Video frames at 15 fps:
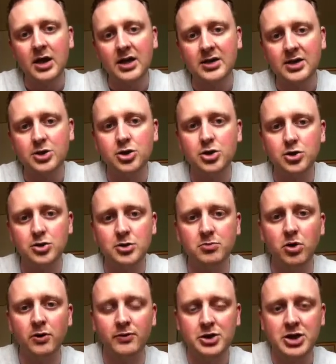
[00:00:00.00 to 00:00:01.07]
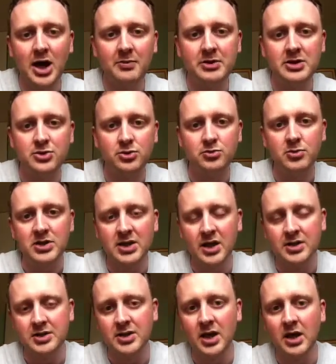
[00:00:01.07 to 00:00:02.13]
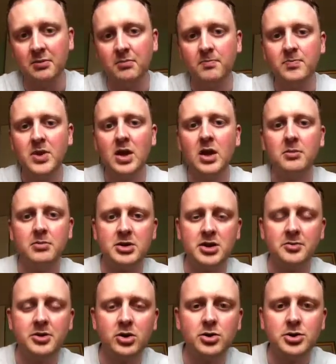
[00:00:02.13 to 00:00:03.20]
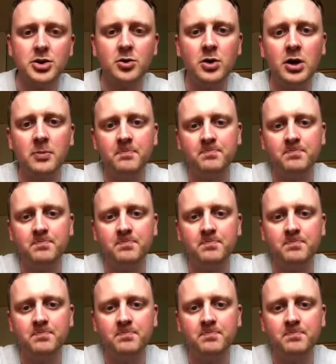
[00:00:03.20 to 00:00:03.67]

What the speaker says: He's introduced more of a jab into Maidana's game. But something also